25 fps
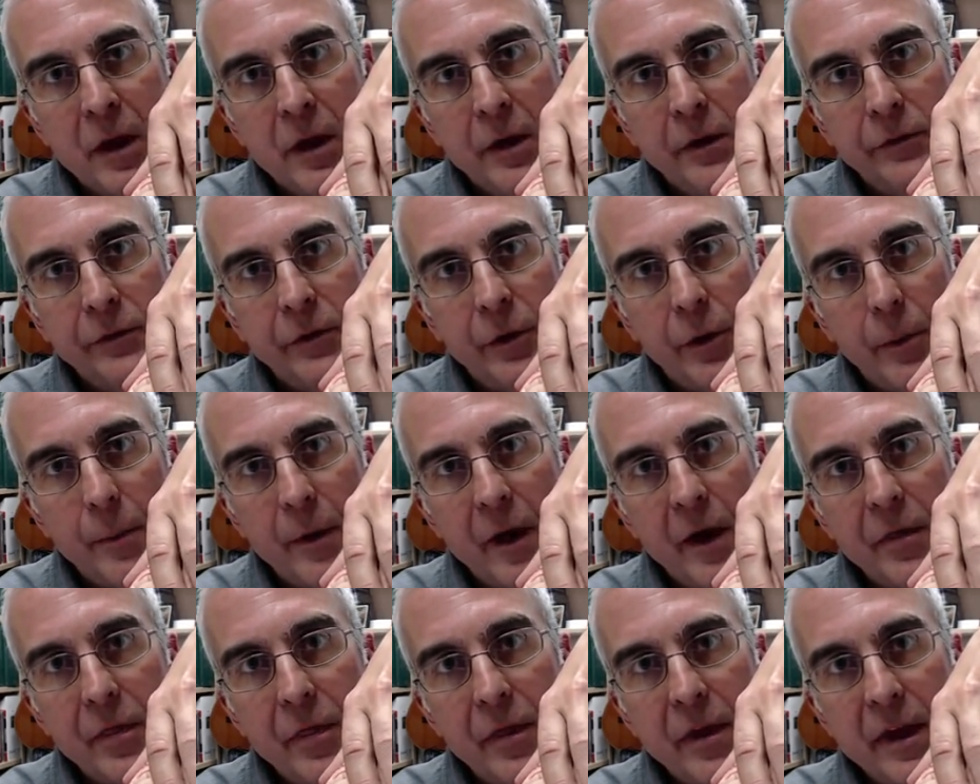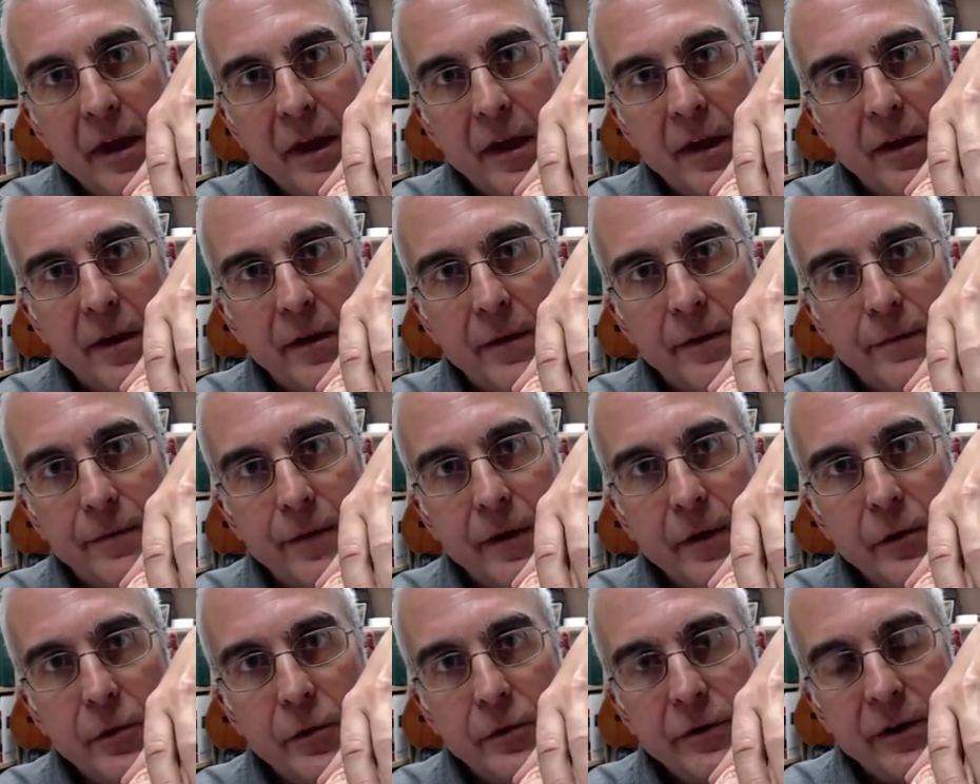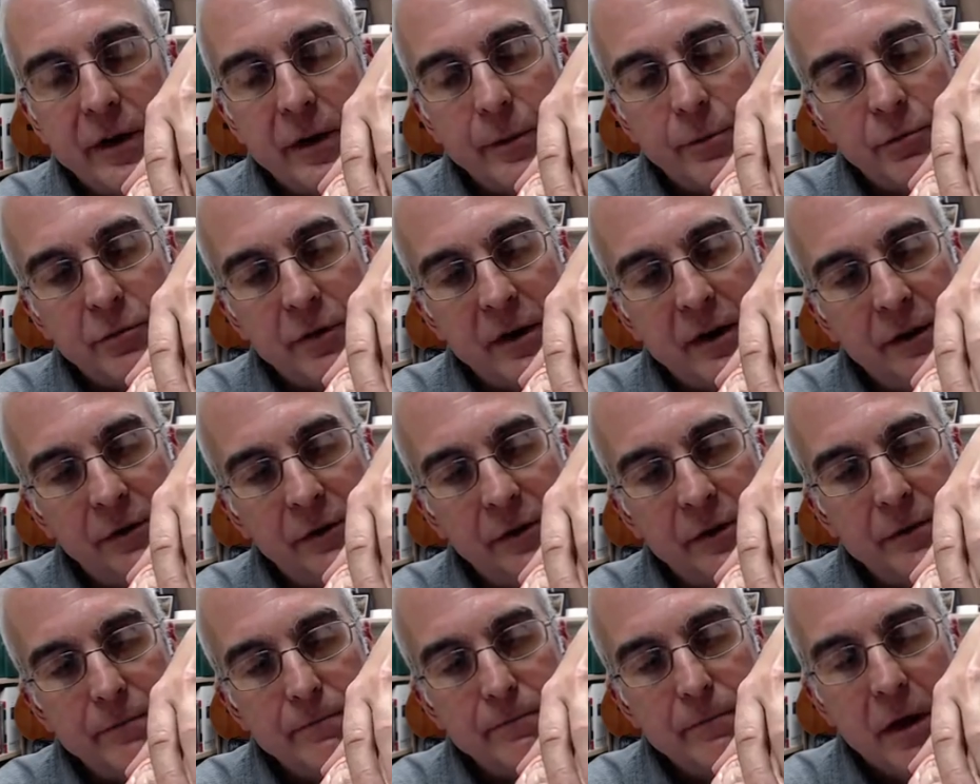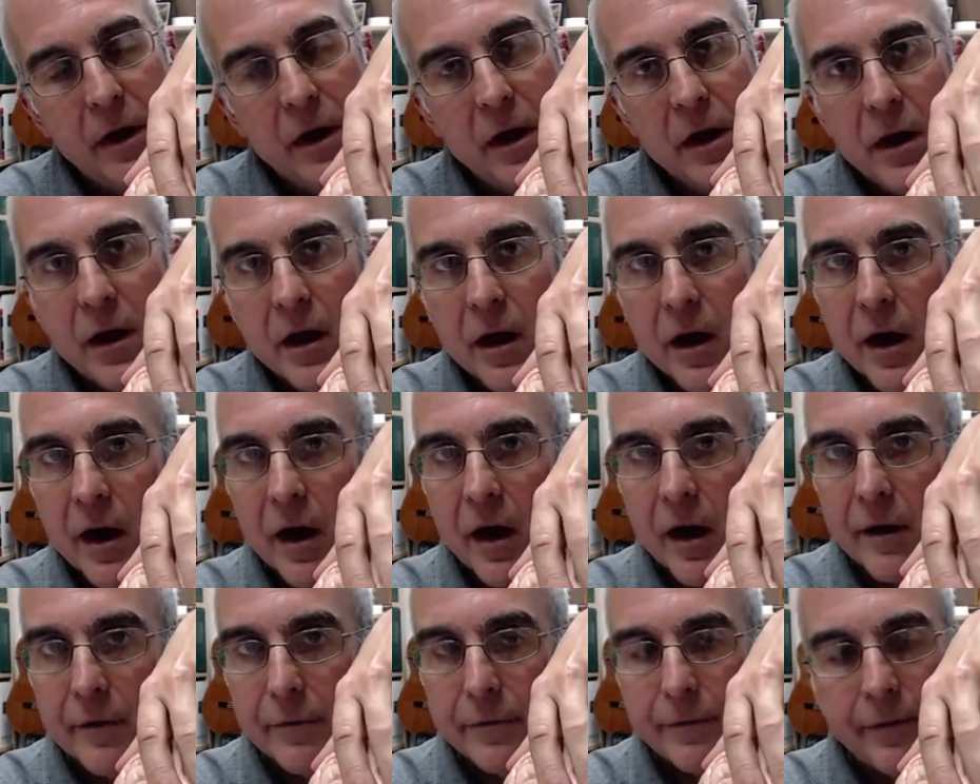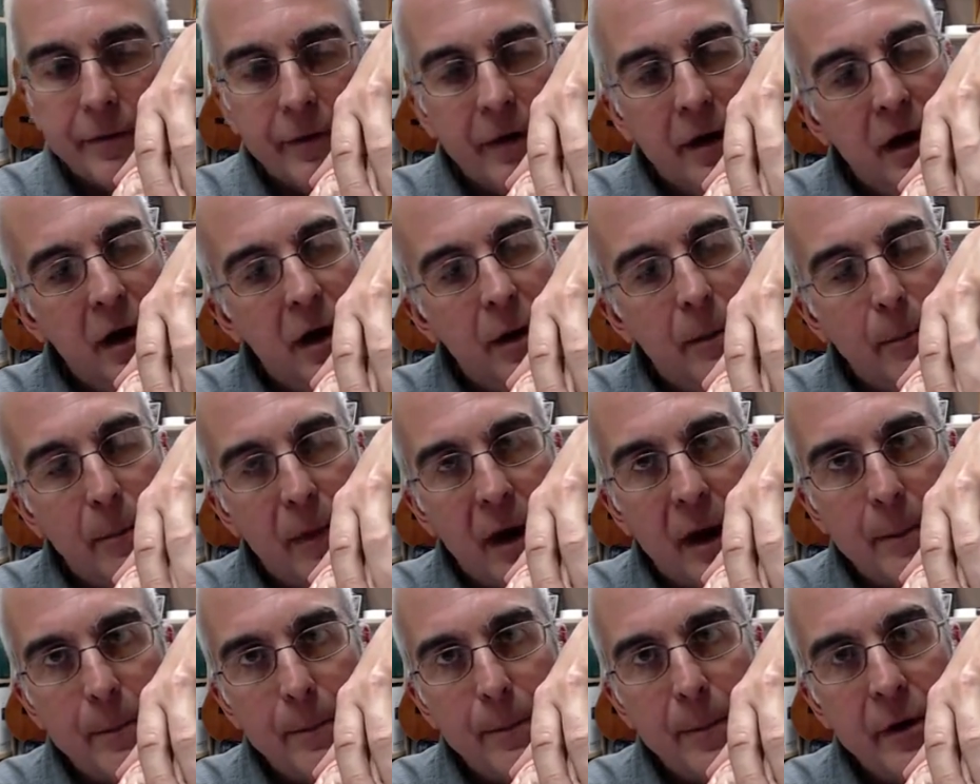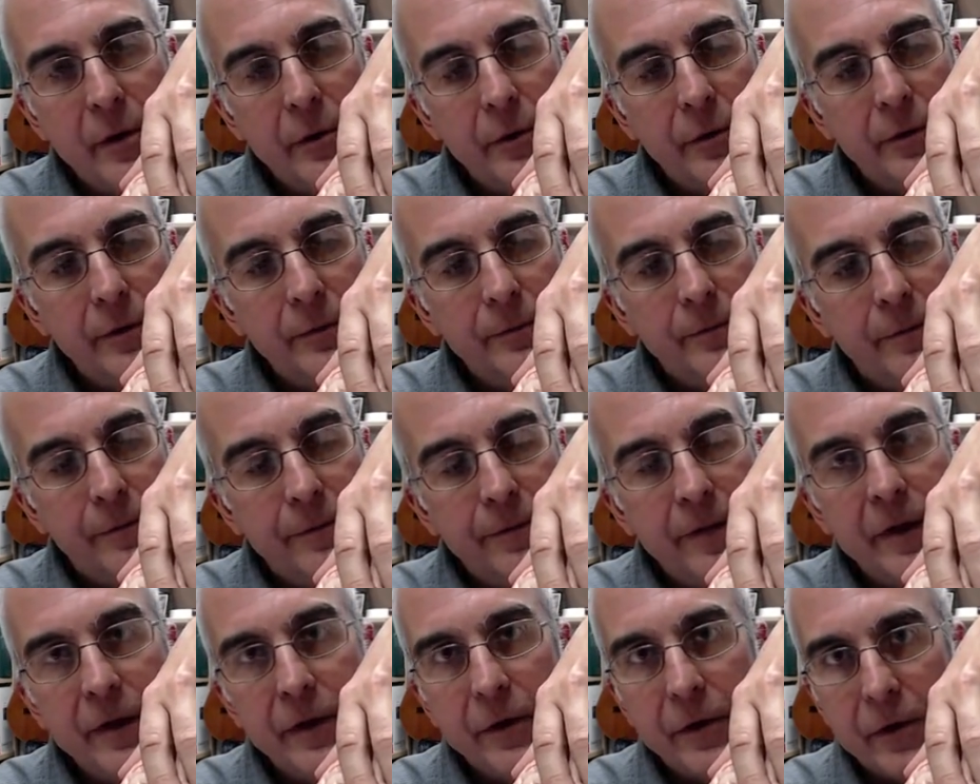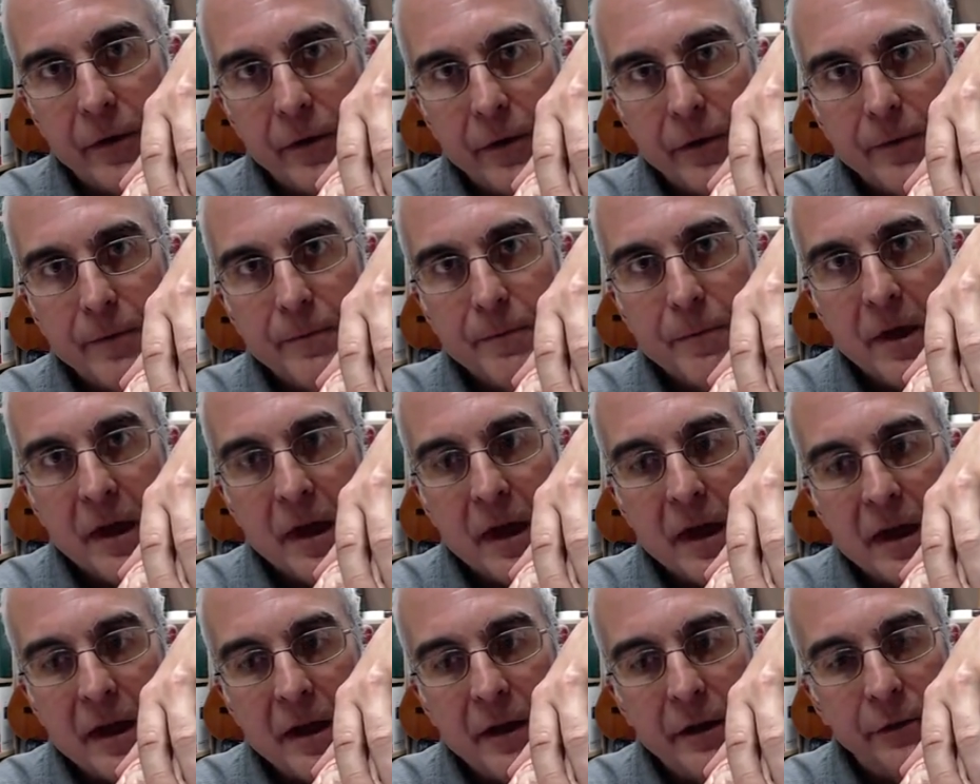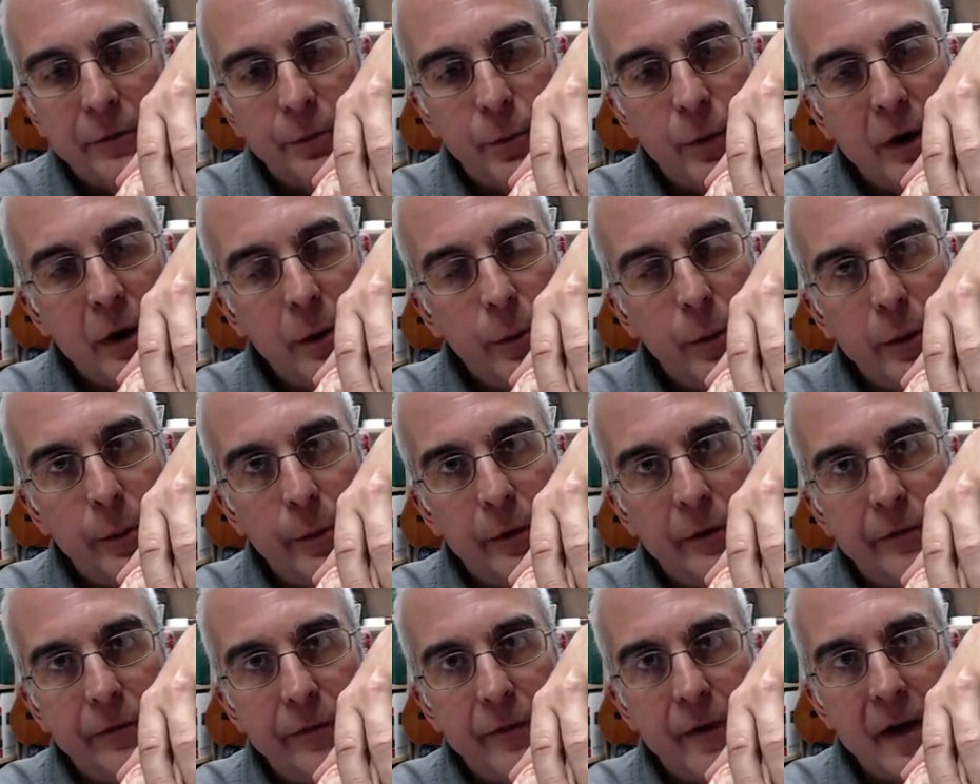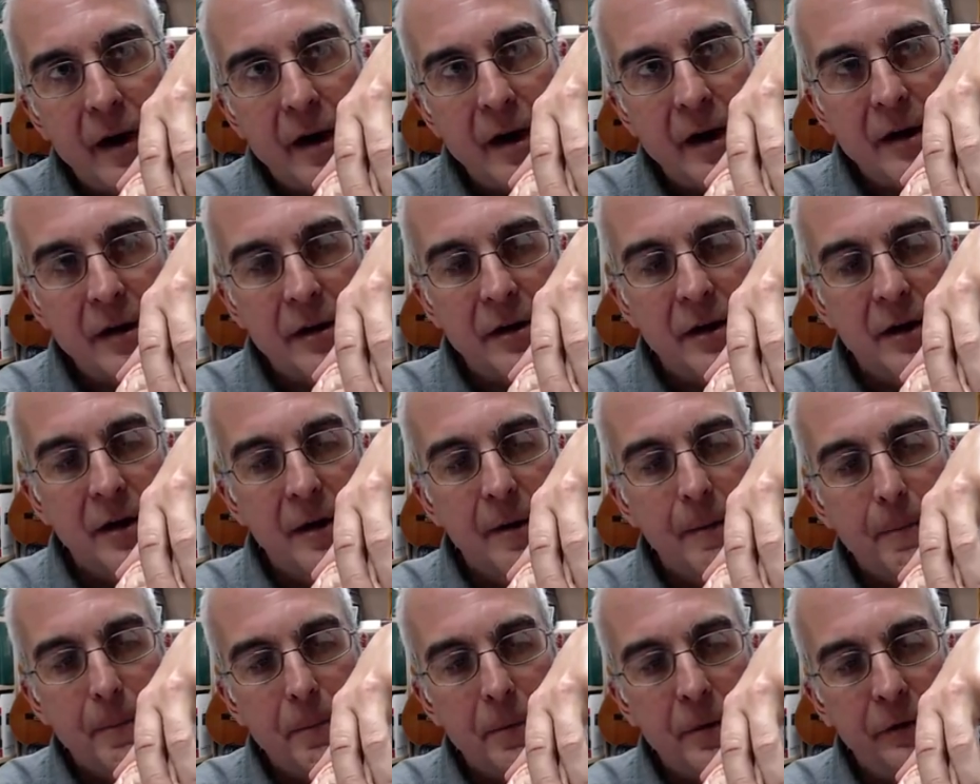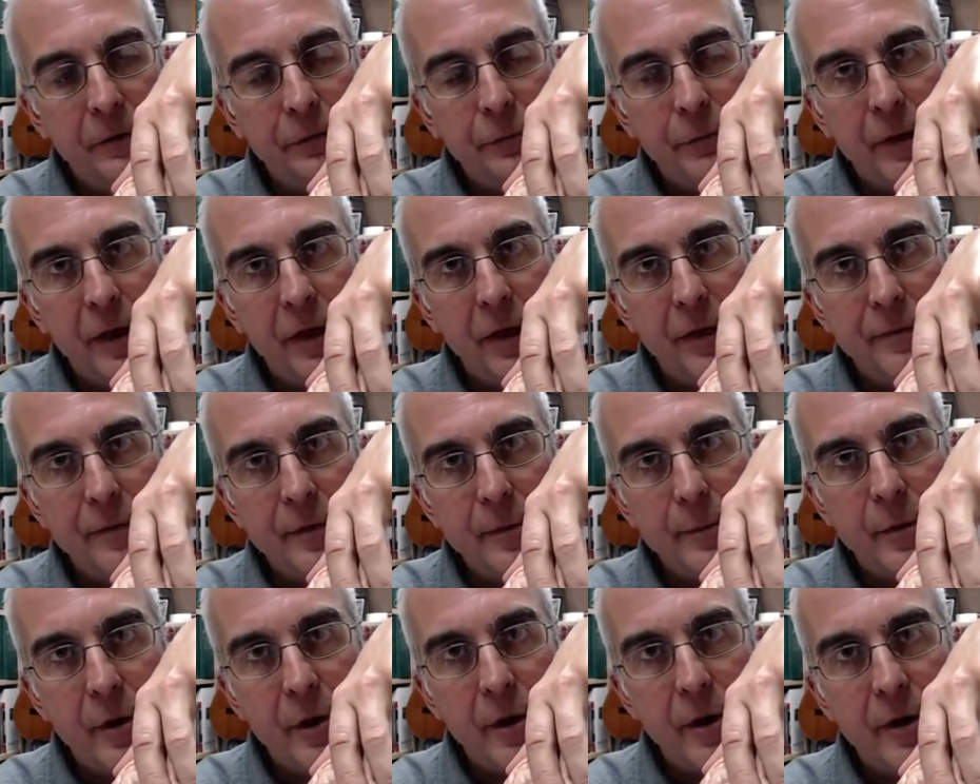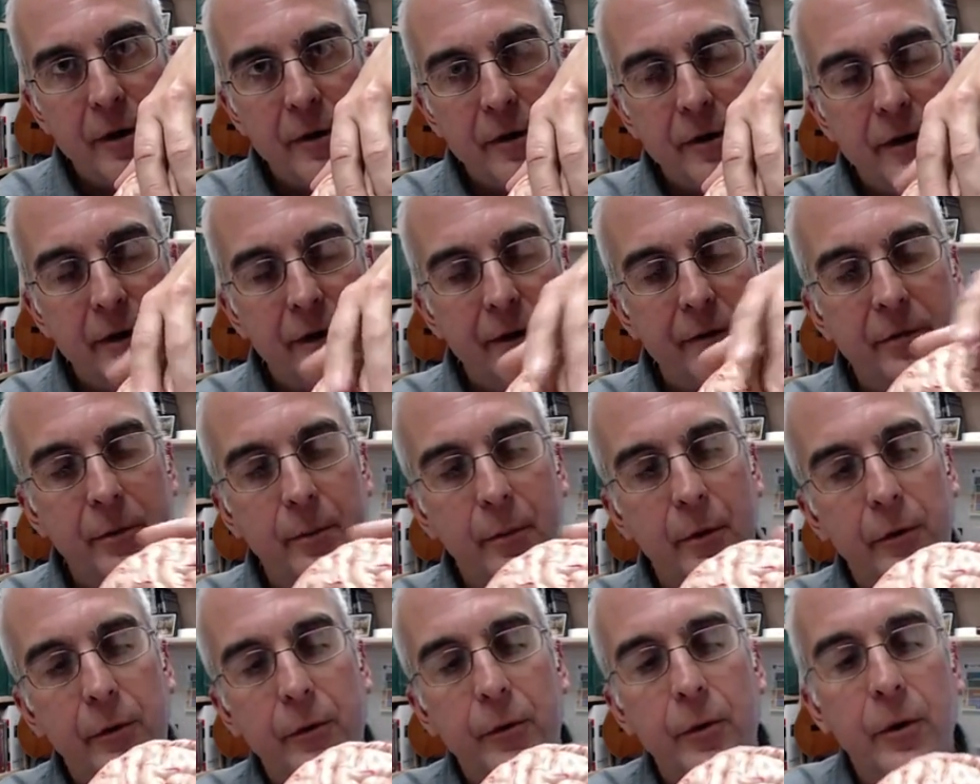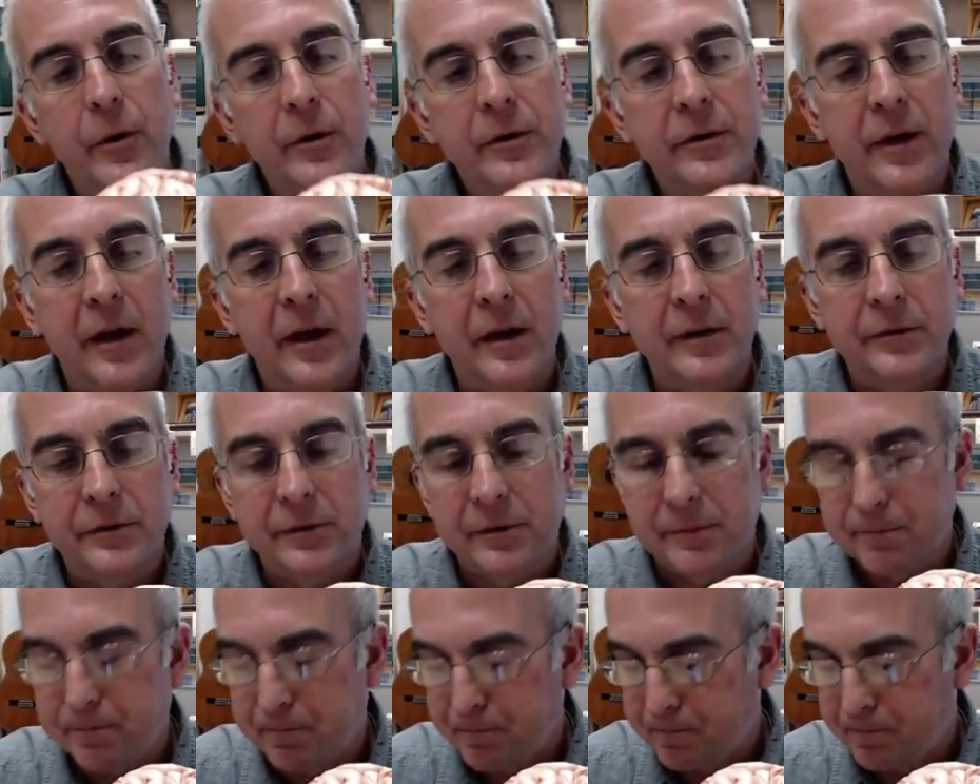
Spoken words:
So about the fingertip region of my middle finger is where we would find this relevant part of the motor cortex.